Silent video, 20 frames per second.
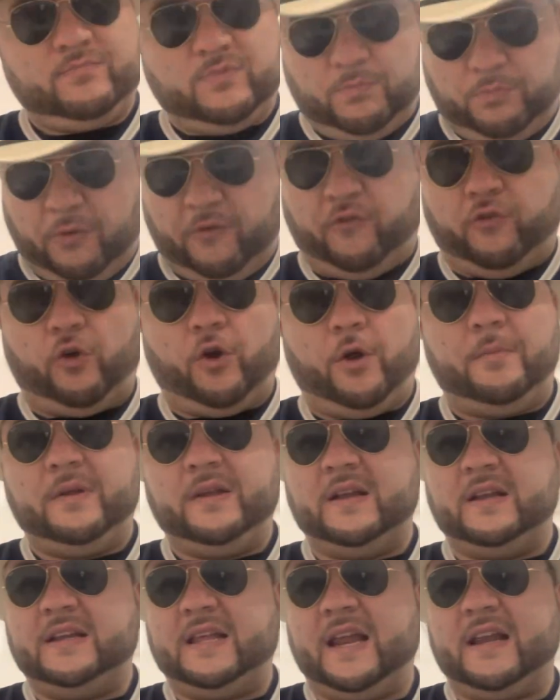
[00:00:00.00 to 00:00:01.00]

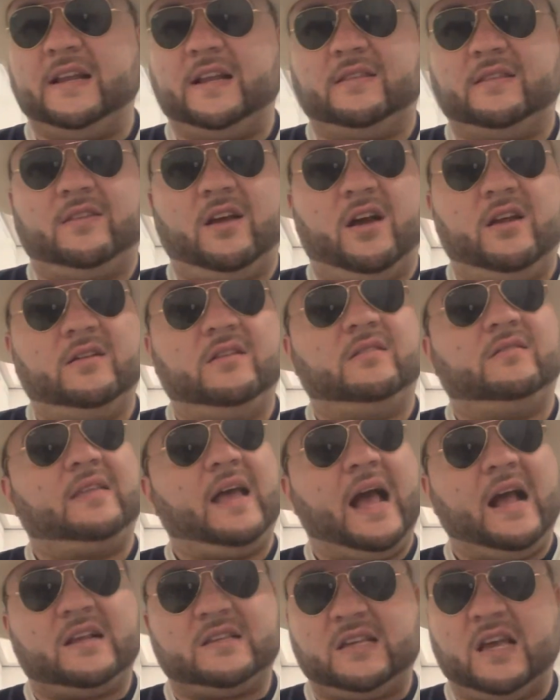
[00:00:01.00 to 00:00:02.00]
performing and getting it done.
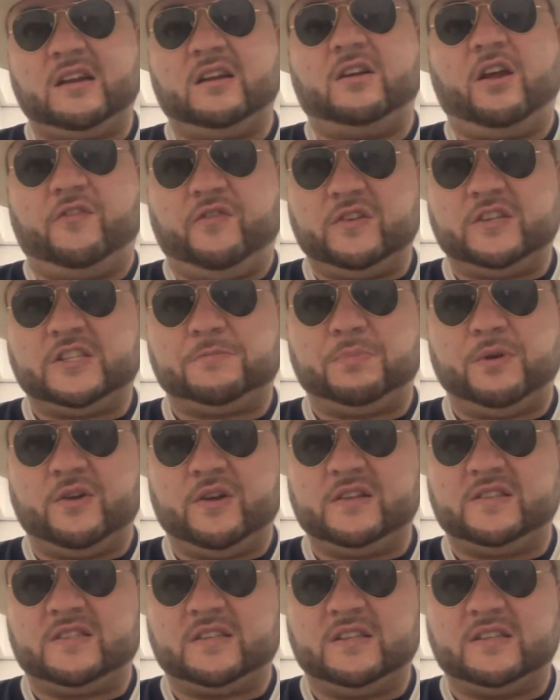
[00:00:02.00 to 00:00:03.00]
Dak's had enough
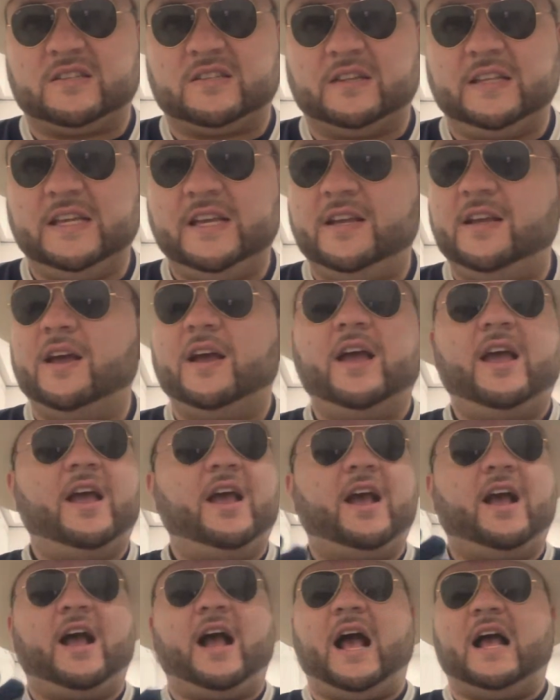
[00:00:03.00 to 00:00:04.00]
experience in this league.
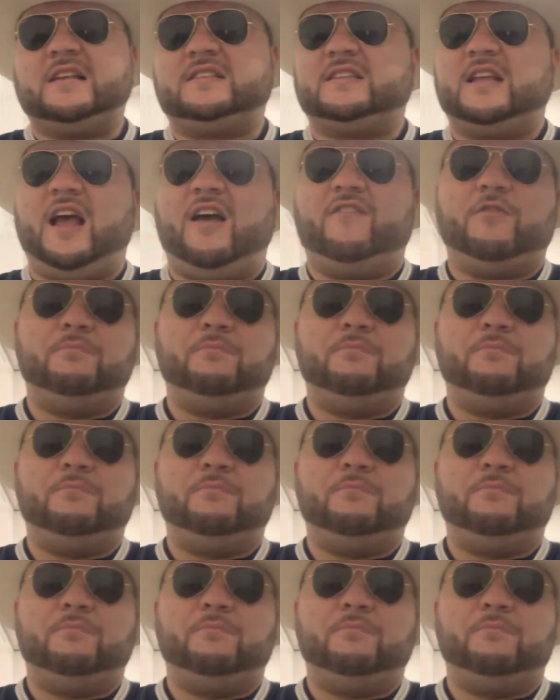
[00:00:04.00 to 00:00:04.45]
Has to have a